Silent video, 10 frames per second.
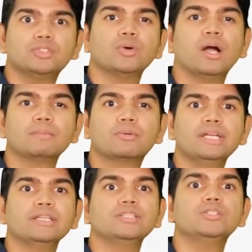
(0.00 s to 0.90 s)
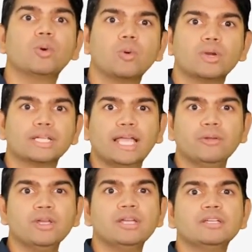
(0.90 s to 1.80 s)
to upgrade your
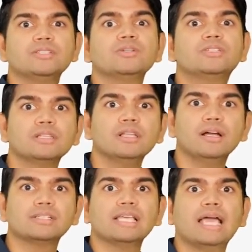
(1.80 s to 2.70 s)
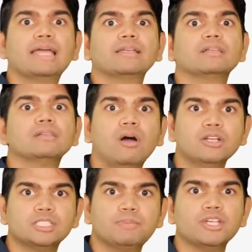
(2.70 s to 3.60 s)
account to Deluxe at a
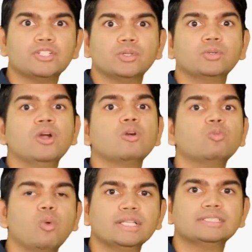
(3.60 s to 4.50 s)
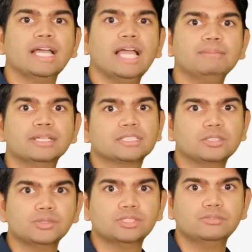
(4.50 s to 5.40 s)
launch special one-time
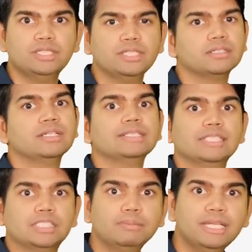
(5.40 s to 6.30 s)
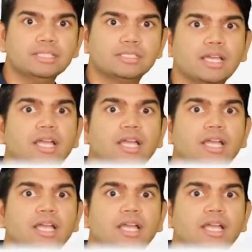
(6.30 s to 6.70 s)
exclusive deal. This means